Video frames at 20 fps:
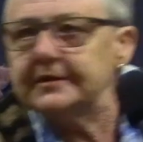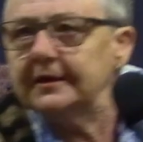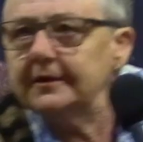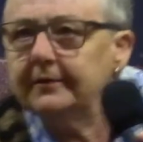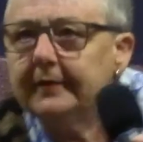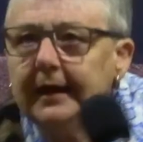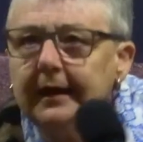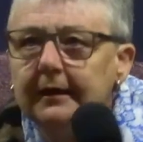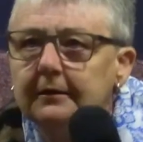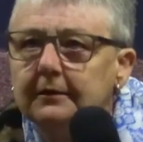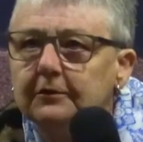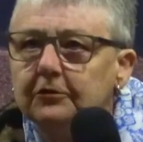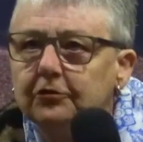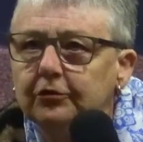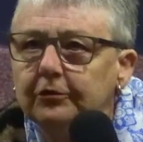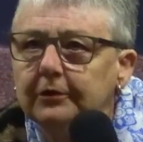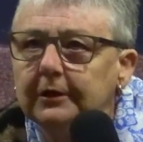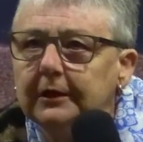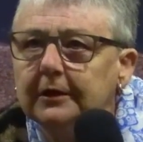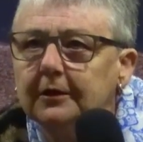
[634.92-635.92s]
So that
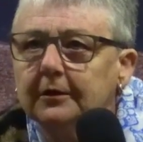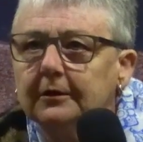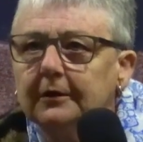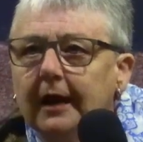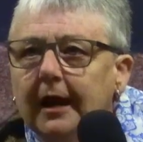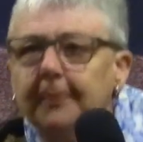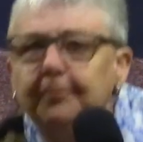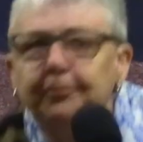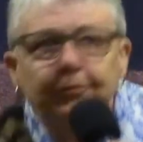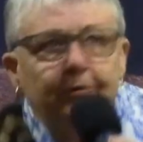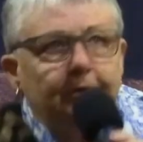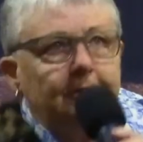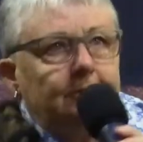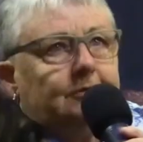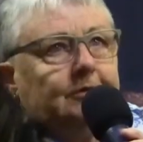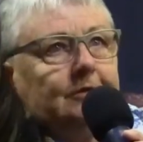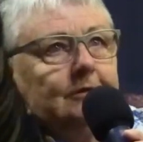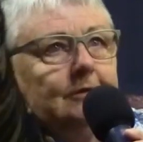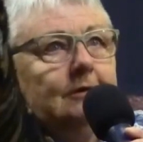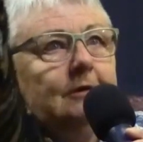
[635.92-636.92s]
tree got
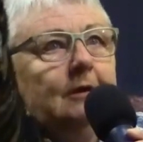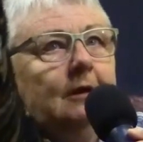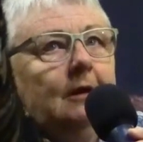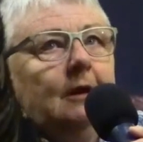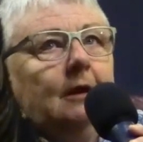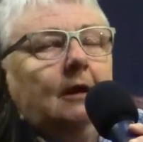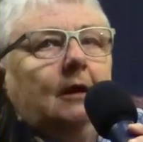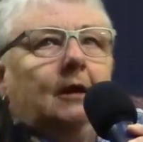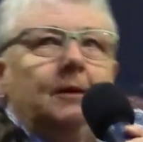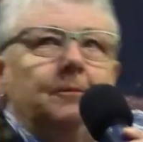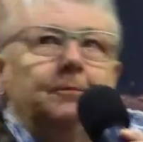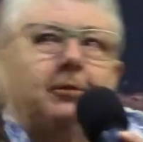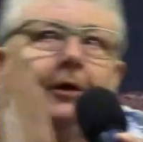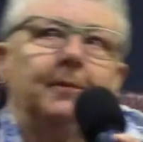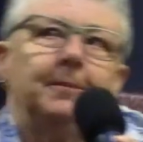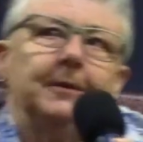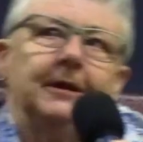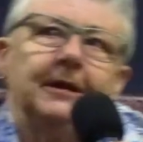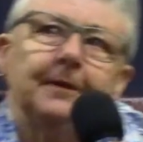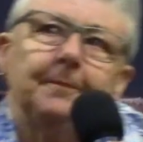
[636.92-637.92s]
uprooted
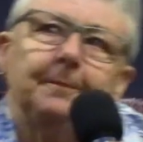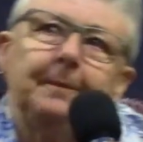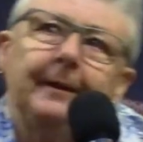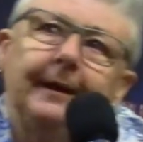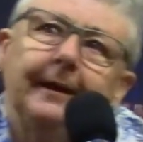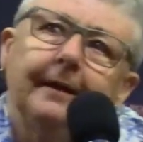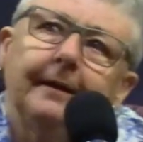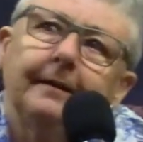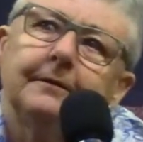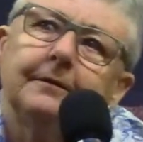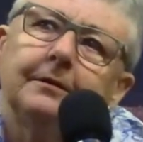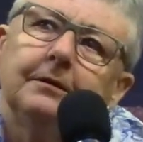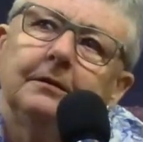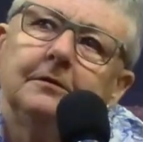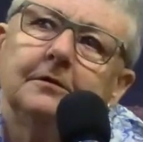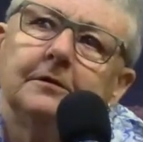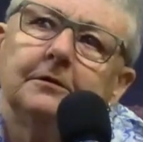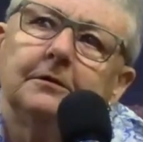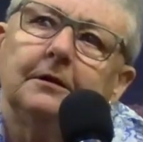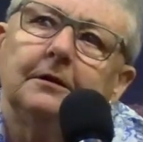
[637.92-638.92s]
probably about
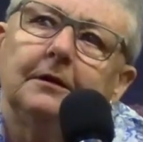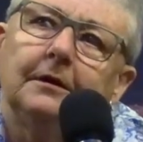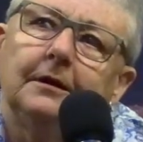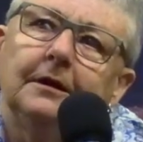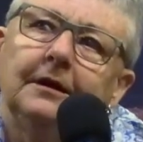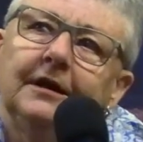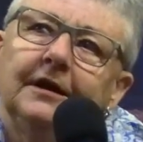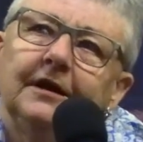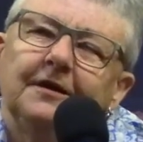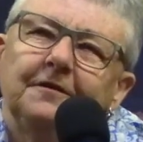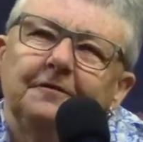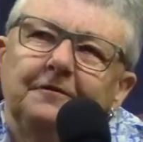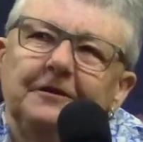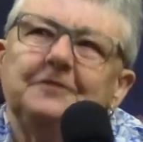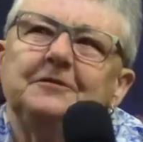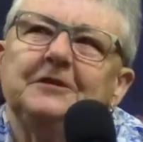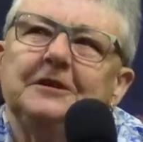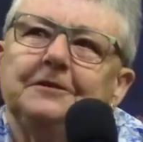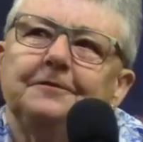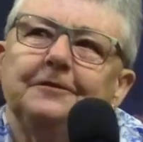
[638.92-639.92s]

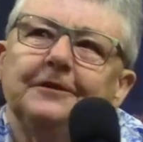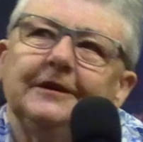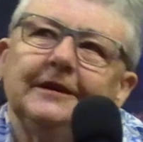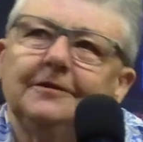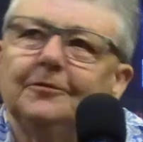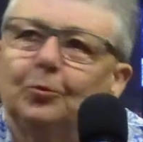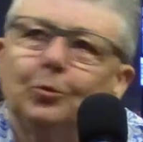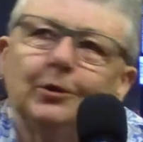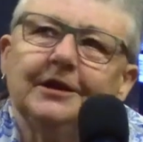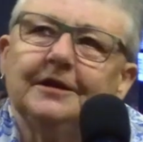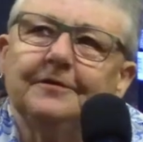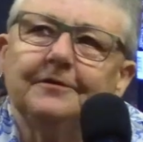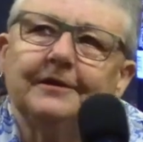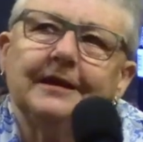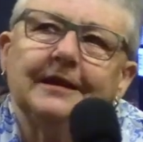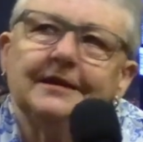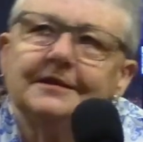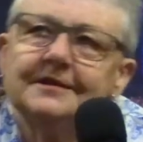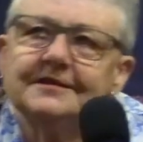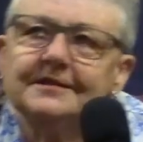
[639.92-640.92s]
50 feet,
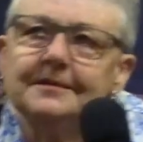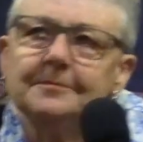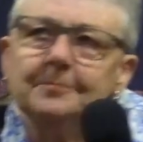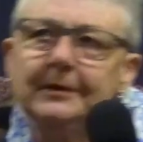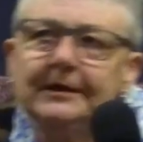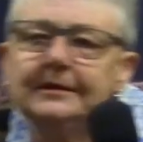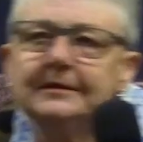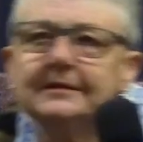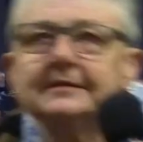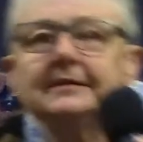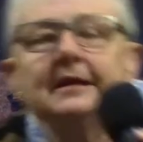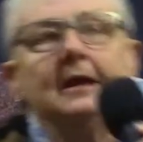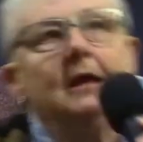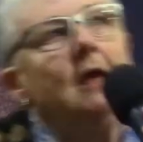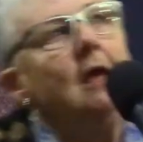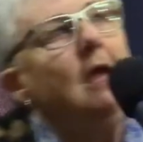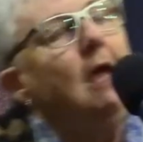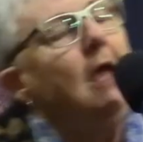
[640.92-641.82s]
whatever that is in metres.